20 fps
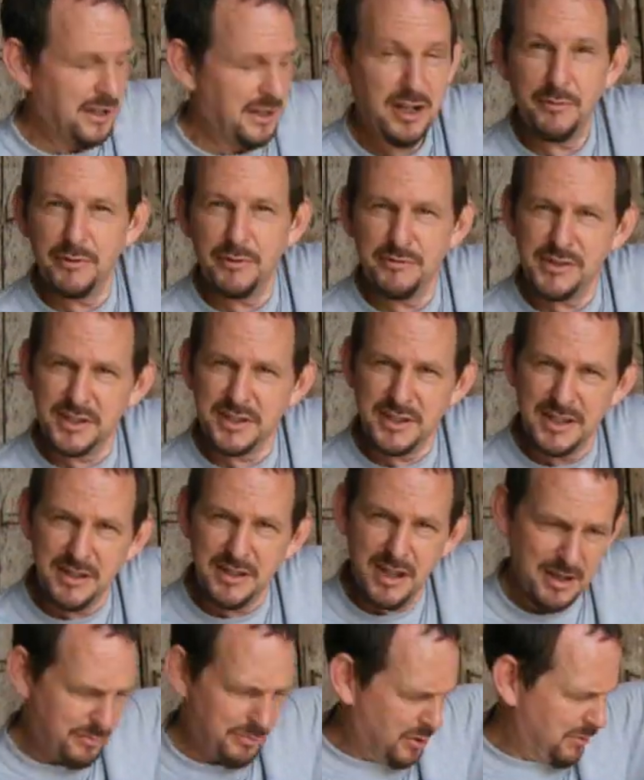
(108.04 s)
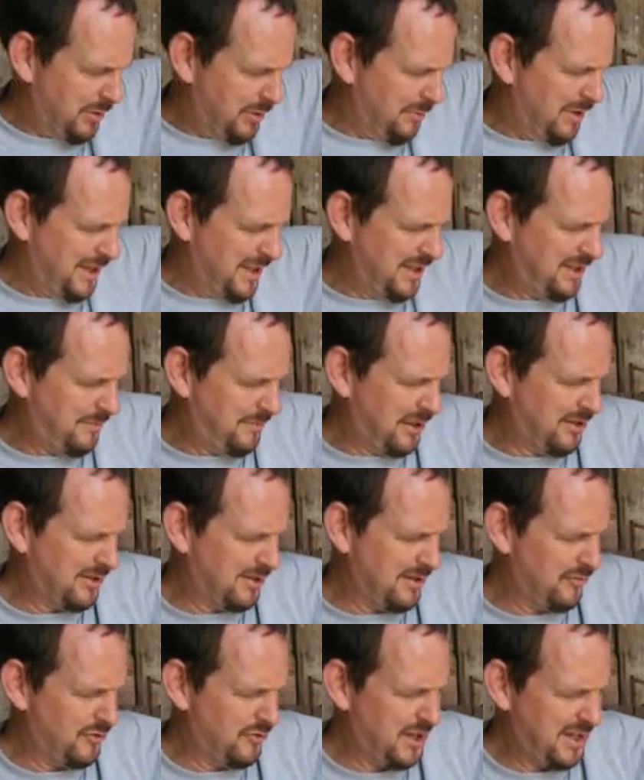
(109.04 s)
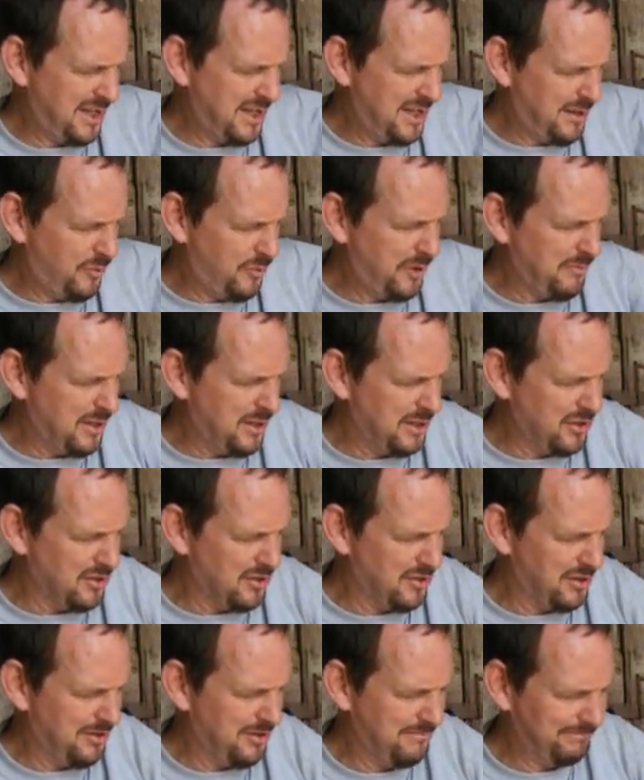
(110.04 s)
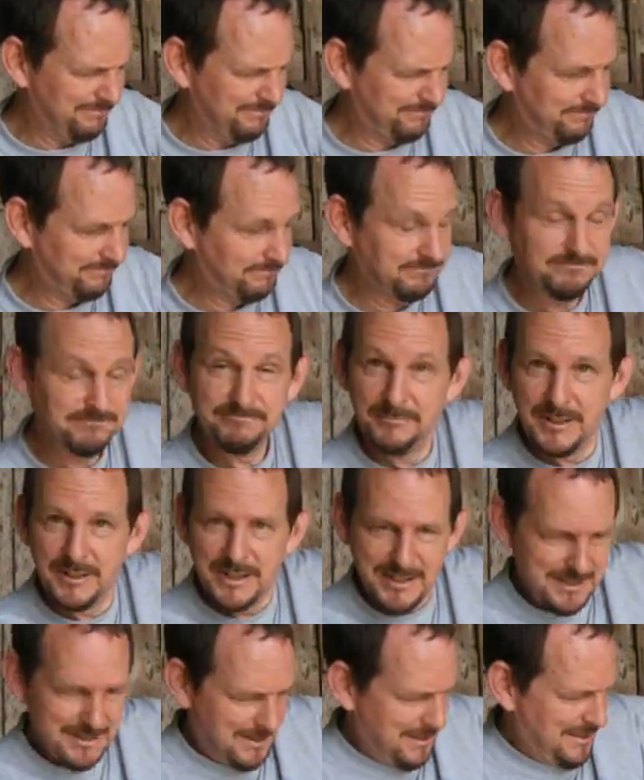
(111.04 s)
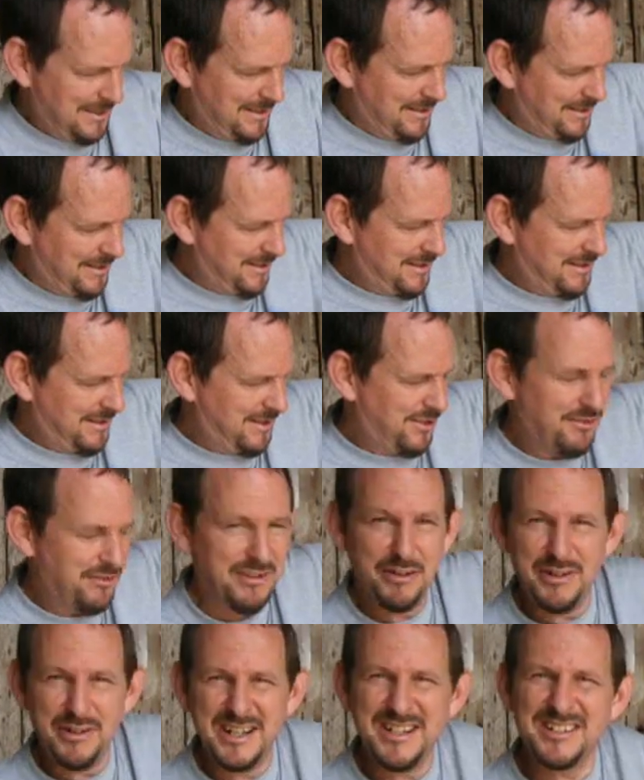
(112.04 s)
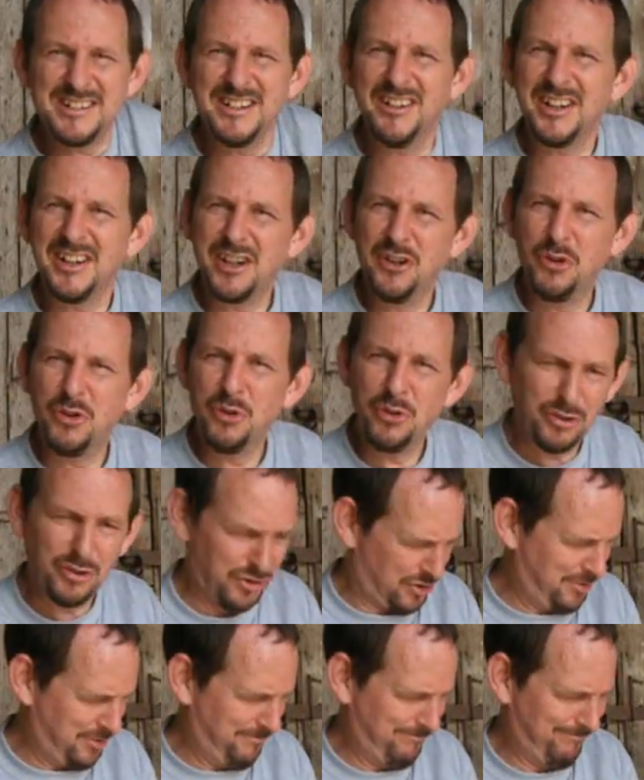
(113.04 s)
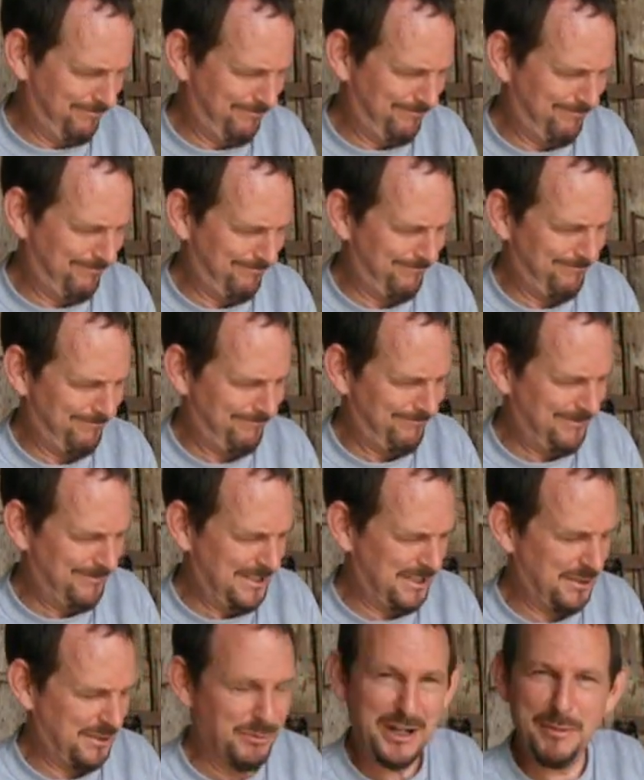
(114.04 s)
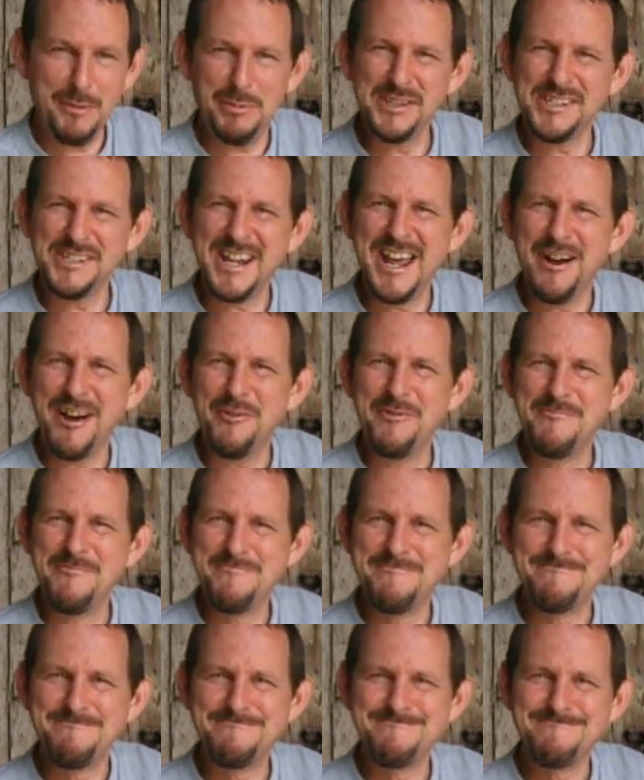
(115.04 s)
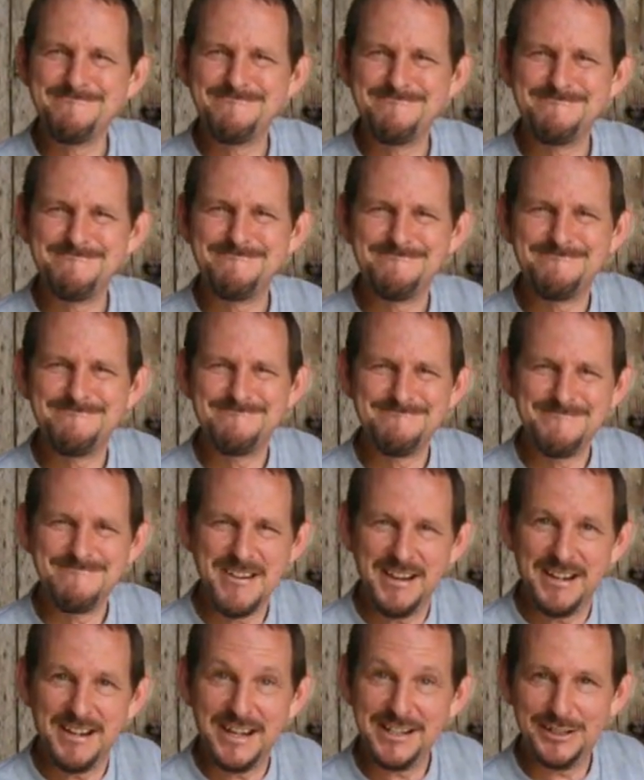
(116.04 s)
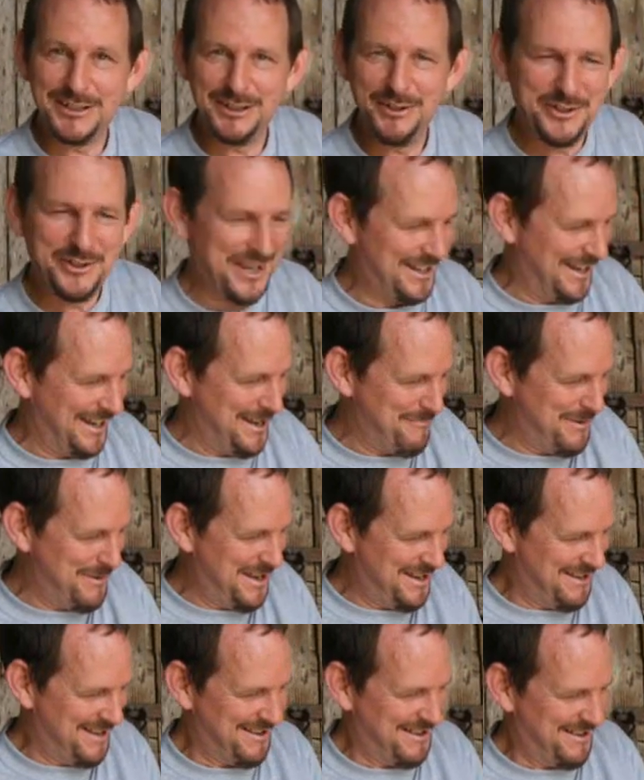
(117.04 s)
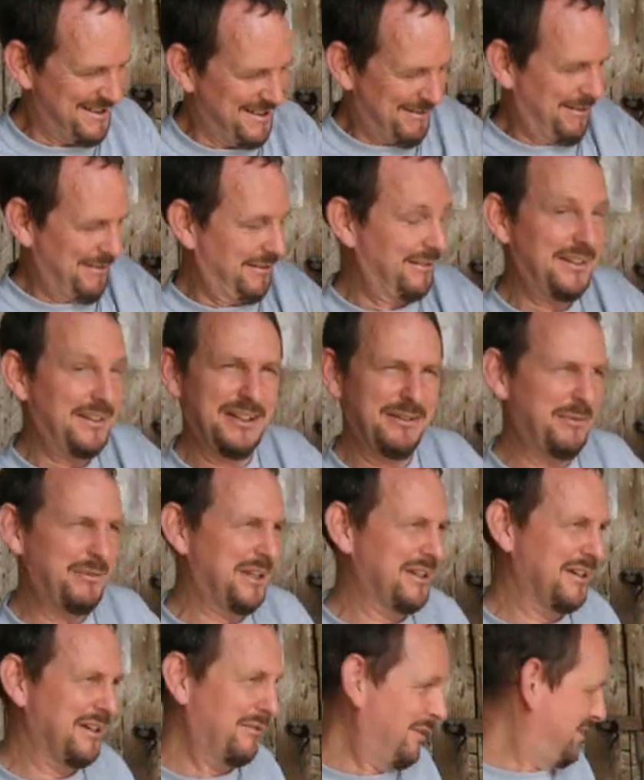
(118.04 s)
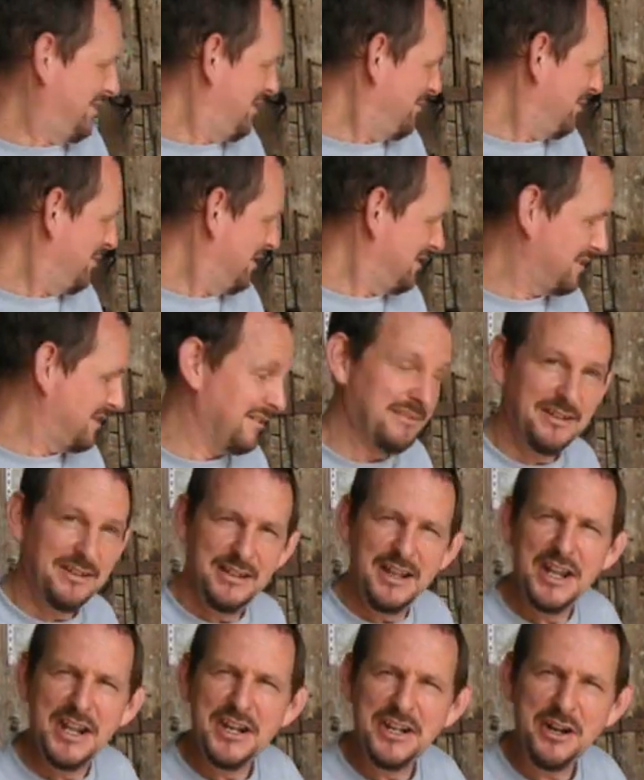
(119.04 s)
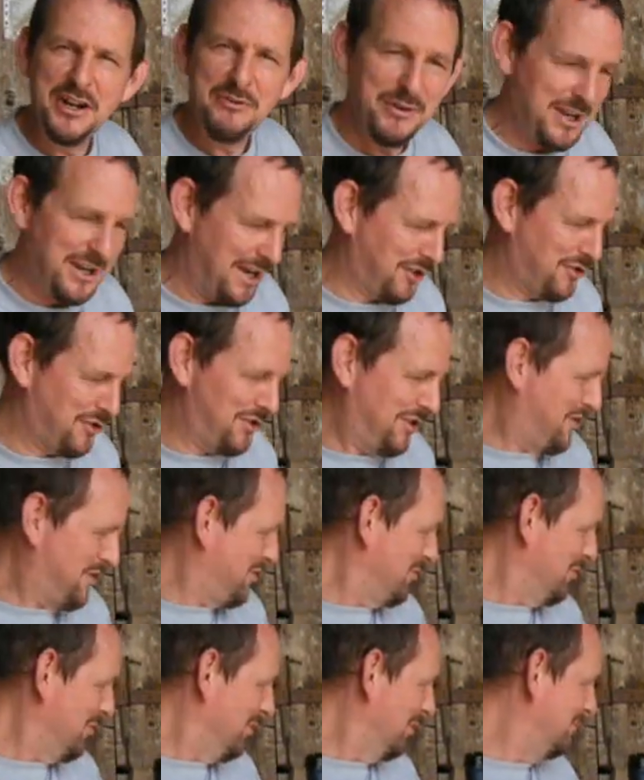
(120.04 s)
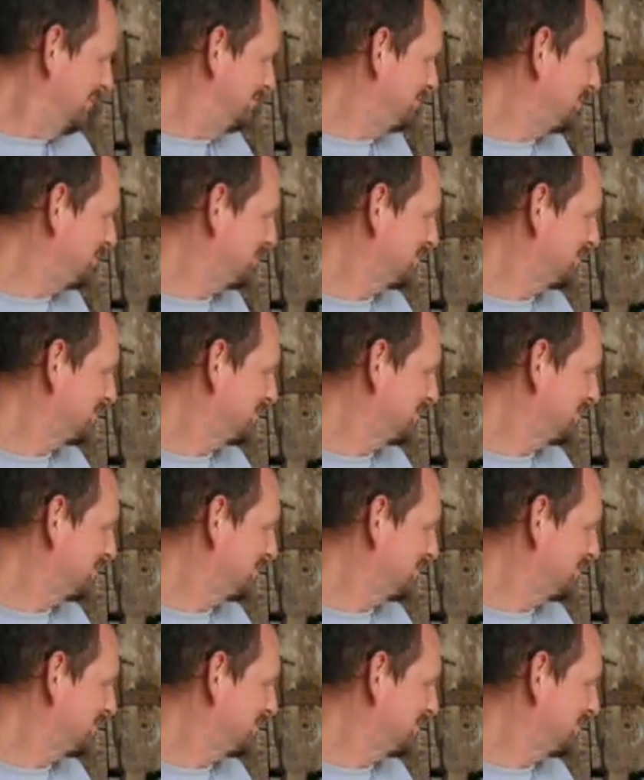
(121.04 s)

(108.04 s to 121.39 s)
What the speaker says: I hope there isn't a problem later, because I'm right here with my dog, and as you know, he doesn't like corks. Let's see what happens now. He's looking at me. There we go, let's see what it is. No reaction at all.